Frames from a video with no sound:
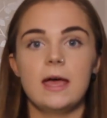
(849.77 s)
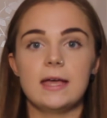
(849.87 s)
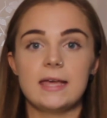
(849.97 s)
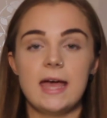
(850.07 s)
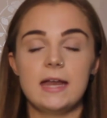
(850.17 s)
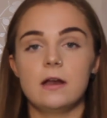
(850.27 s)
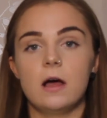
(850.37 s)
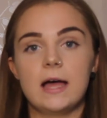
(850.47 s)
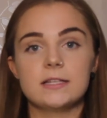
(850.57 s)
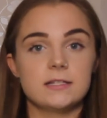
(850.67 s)
Again,
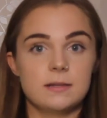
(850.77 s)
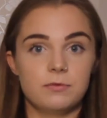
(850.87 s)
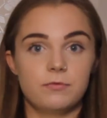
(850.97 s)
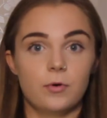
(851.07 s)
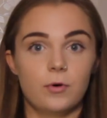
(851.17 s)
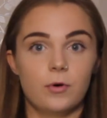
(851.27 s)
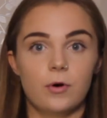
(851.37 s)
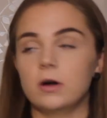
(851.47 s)
as I said before,